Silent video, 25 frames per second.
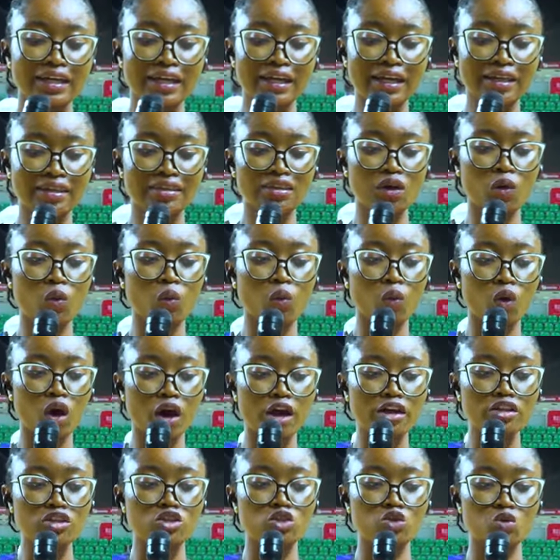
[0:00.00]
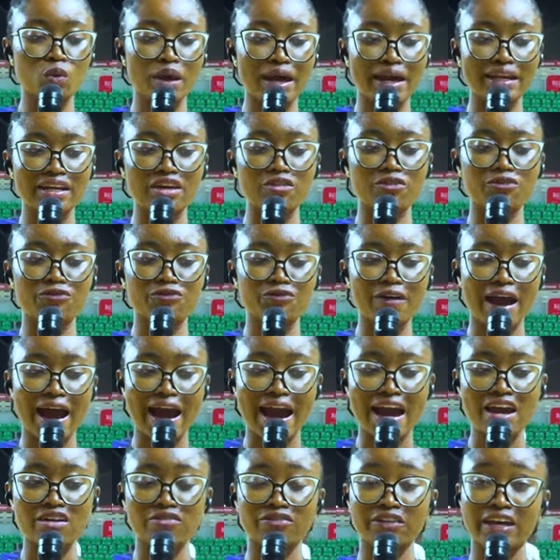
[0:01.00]
in the
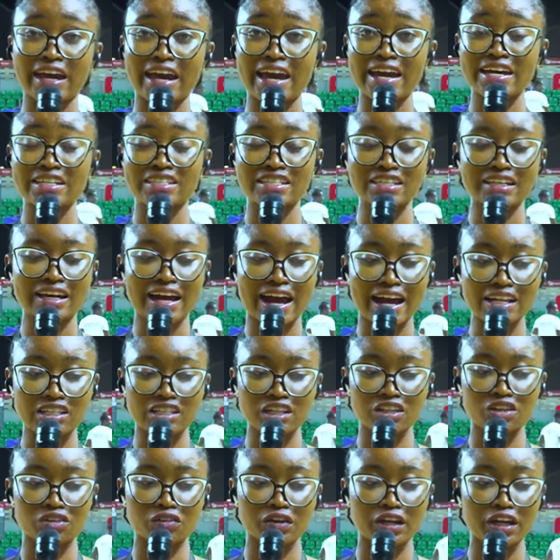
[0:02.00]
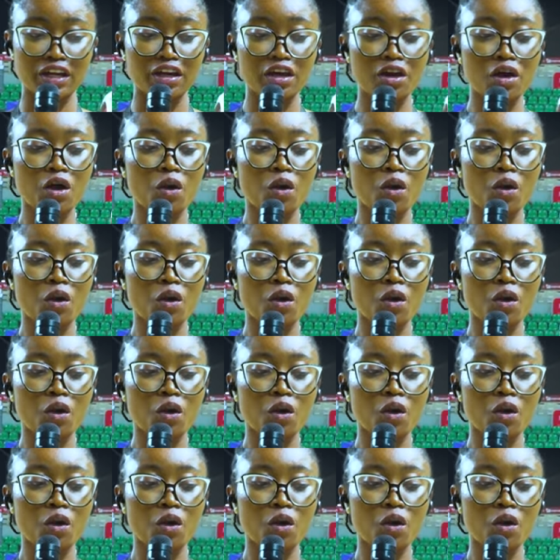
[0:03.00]
125 kg category